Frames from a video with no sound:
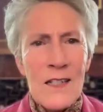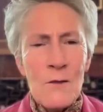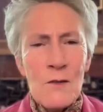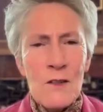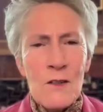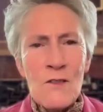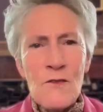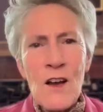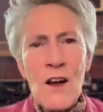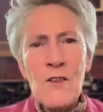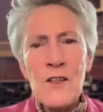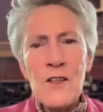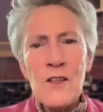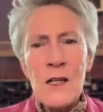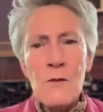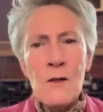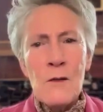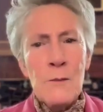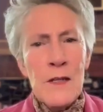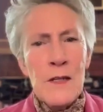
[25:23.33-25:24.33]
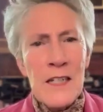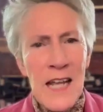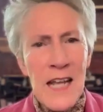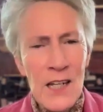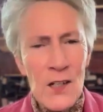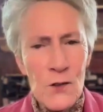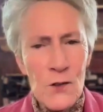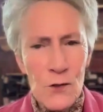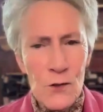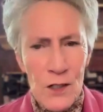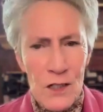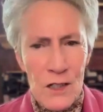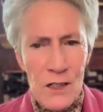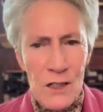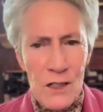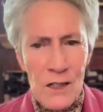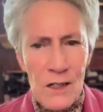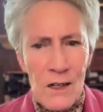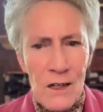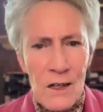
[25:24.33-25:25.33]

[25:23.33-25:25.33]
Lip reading: It was felt that it would be dangerous